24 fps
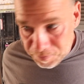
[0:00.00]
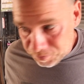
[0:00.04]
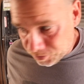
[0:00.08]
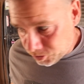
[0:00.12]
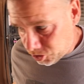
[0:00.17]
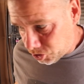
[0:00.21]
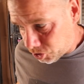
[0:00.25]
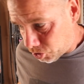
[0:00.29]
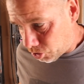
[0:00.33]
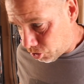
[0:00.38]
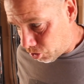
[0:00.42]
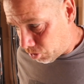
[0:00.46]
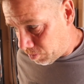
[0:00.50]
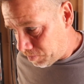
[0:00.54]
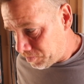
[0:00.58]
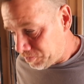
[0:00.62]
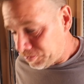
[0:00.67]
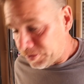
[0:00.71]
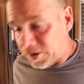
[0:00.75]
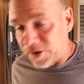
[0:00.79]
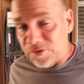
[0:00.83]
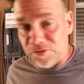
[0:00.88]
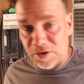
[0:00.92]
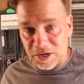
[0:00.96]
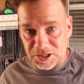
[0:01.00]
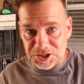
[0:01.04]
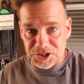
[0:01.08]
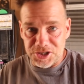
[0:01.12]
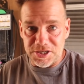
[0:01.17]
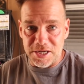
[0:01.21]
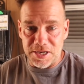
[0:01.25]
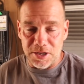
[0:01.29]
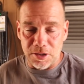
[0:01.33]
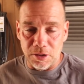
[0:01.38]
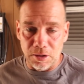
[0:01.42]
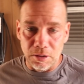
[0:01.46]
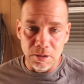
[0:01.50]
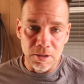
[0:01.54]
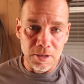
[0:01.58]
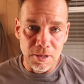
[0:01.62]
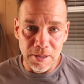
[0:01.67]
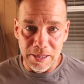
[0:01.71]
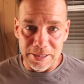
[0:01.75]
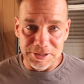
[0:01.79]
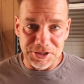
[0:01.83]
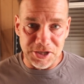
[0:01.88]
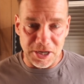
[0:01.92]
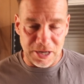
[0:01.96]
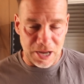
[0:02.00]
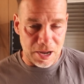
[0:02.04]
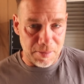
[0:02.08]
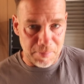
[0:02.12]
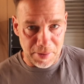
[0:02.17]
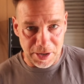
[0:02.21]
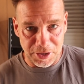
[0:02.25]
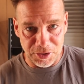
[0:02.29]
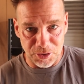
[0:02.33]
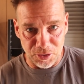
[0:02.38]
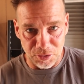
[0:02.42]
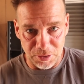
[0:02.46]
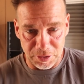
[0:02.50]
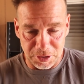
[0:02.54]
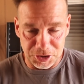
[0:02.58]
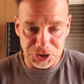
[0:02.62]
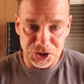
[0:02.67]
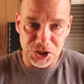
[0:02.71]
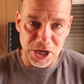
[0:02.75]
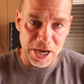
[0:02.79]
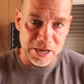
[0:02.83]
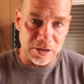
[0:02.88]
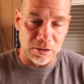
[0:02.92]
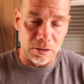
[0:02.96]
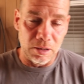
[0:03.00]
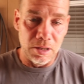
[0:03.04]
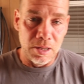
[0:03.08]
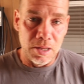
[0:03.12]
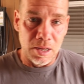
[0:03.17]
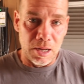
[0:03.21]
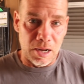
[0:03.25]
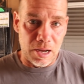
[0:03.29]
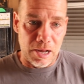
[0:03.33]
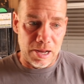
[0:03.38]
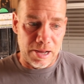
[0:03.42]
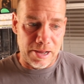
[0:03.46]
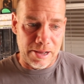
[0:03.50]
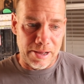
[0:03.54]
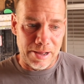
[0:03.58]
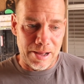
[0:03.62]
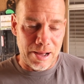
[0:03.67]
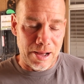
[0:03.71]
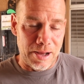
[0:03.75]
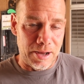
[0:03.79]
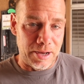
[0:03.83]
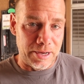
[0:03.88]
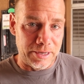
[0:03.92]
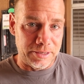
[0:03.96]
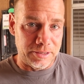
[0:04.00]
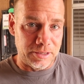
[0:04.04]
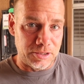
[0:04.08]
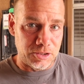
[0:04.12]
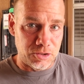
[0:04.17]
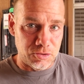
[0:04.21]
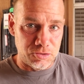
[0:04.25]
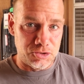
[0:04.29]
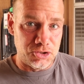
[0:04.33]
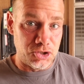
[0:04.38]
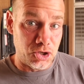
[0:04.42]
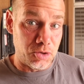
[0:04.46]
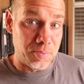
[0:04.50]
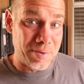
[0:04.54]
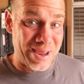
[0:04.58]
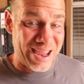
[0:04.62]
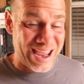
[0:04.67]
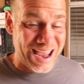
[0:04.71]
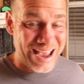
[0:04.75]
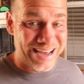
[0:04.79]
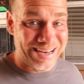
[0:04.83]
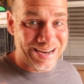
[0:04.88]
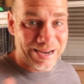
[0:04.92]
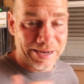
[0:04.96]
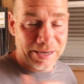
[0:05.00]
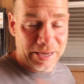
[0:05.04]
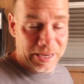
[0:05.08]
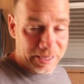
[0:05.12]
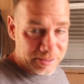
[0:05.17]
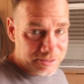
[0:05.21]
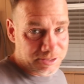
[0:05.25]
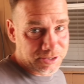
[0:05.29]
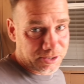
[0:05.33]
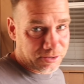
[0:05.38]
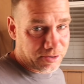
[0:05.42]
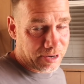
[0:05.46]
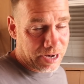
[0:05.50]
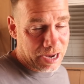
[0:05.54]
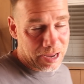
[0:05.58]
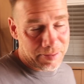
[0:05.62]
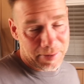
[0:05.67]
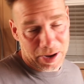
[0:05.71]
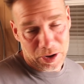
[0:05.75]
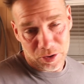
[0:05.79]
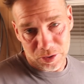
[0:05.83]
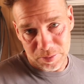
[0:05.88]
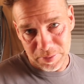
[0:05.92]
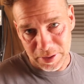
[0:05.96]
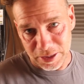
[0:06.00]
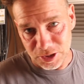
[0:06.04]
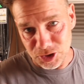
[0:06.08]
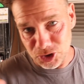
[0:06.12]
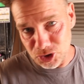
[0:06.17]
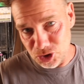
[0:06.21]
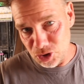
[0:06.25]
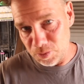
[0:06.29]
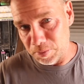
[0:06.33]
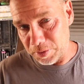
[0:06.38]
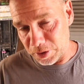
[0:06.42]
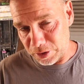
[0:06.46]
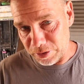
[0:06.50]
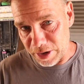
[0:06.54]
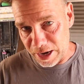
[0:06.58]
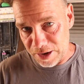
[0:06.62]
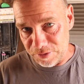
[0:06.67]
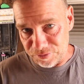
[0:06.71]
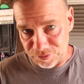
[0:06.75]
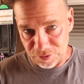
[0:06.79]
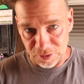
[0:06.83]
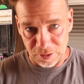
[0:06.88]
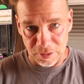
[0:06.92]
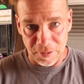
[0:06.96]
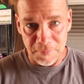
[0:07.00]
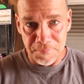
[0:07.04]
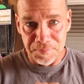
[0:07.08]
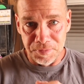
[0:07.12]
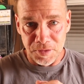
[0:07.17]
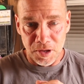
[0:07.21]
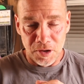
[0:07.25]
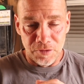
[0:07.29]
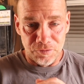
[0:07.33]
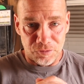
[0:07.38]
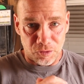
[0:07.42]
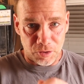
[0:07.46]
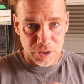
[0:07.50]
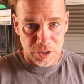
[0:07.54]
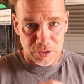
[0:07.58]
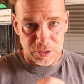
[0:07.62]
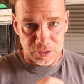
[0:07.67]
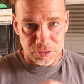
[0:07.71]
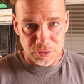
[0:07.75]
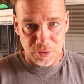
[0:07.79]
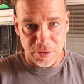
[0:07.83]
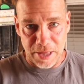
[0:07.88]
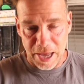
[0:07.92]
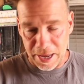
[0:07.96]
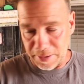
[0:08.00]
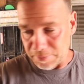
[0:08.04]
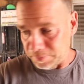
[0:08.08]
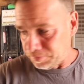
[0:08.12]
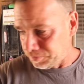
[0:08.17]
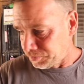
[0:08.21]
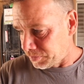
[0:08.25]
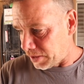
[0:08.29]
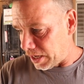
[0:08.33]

to Fresh Steel and check out my new little channel on YouTube and on Instagram, I would be super grateful for you to do that.